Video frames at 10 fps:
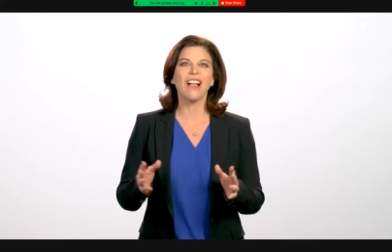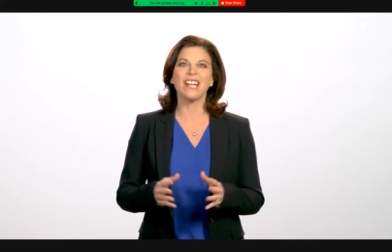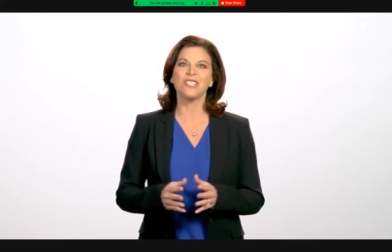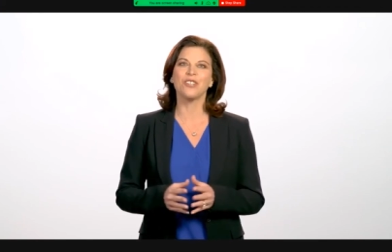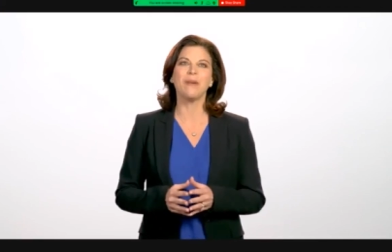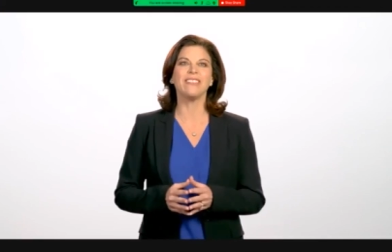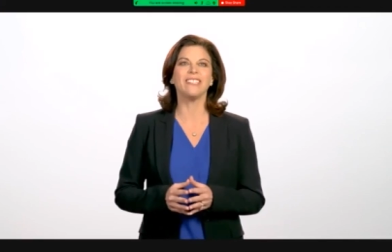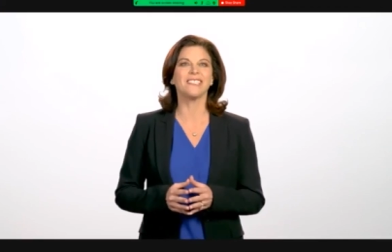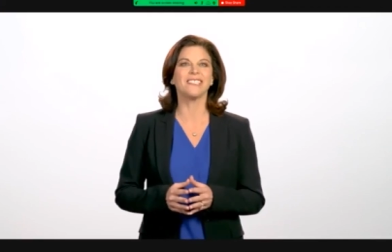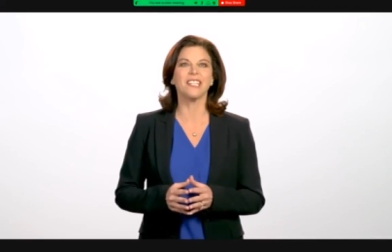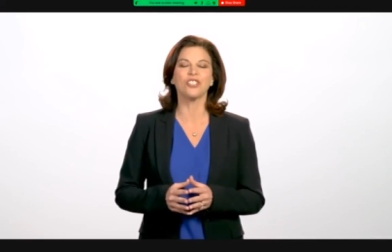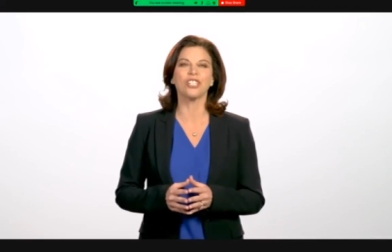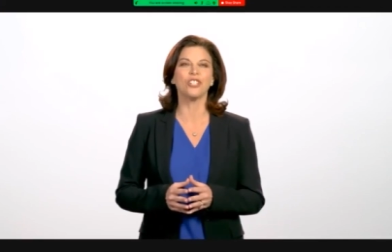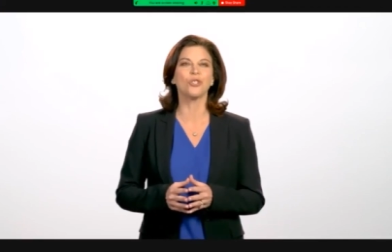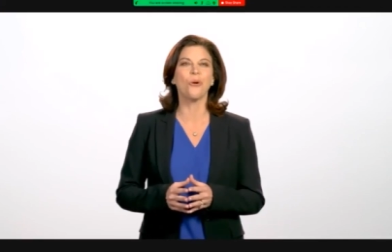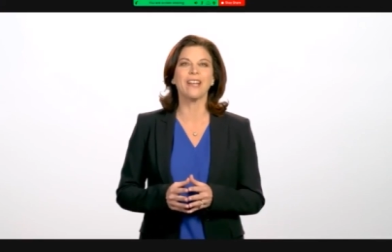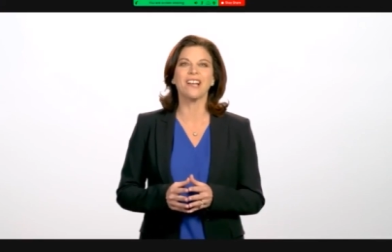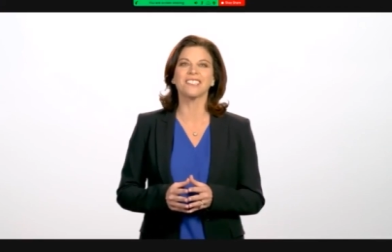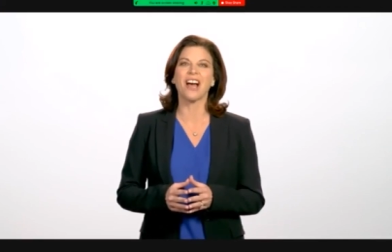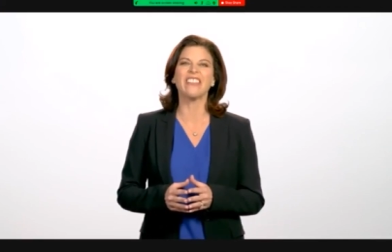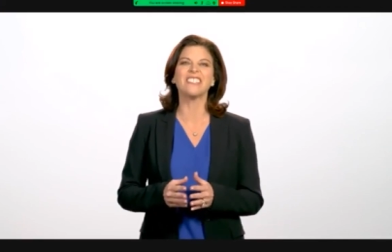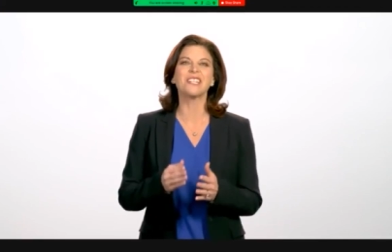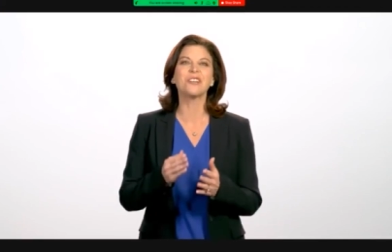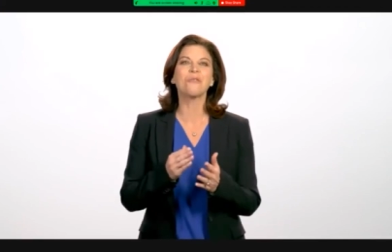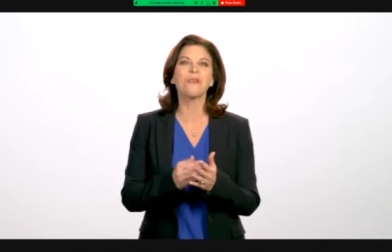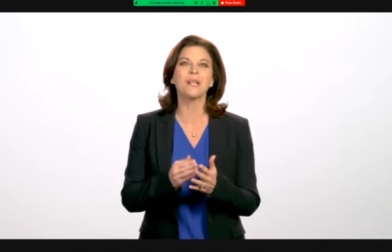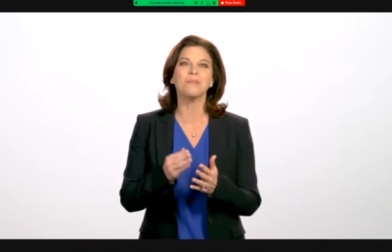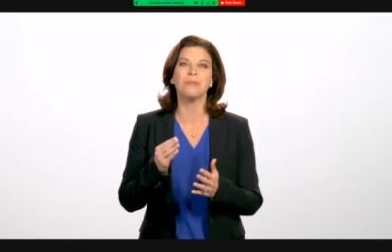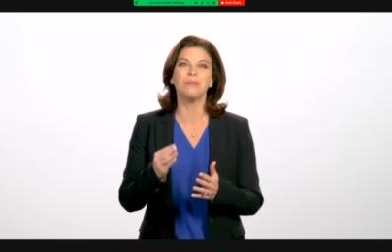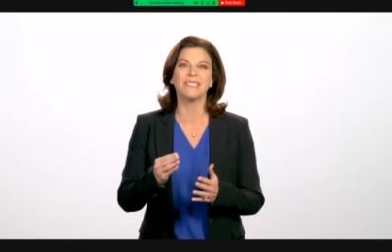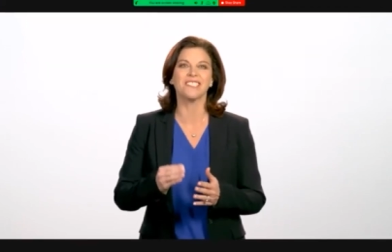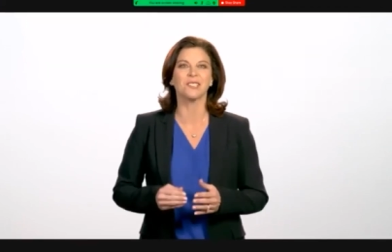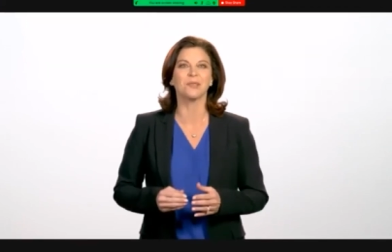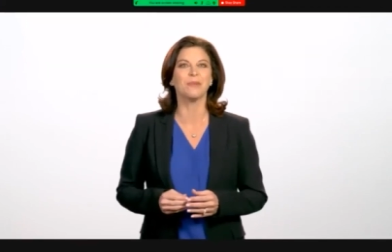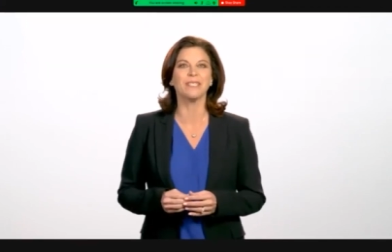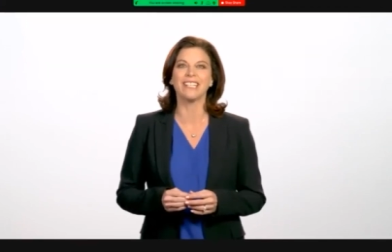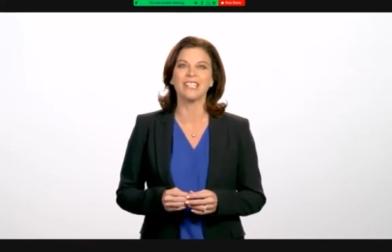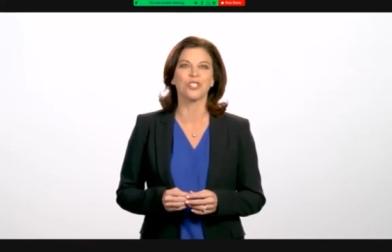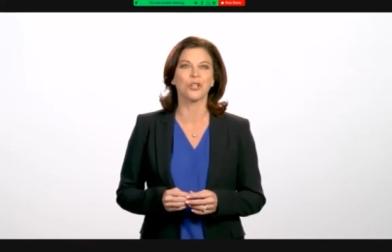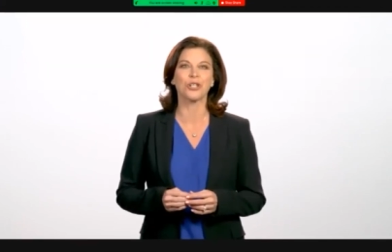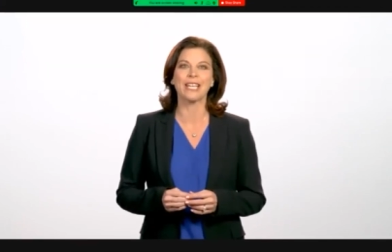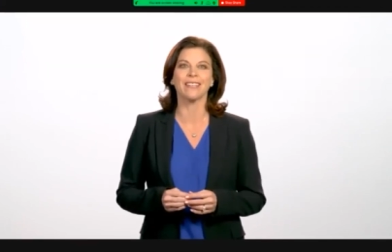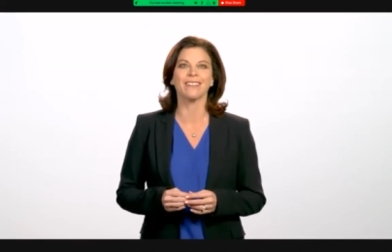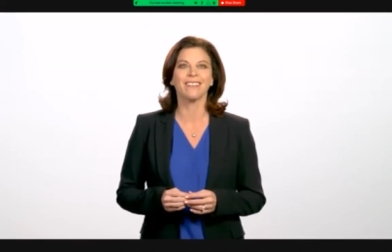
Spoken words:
glad you've made the decision to join us on this incredible business building journey.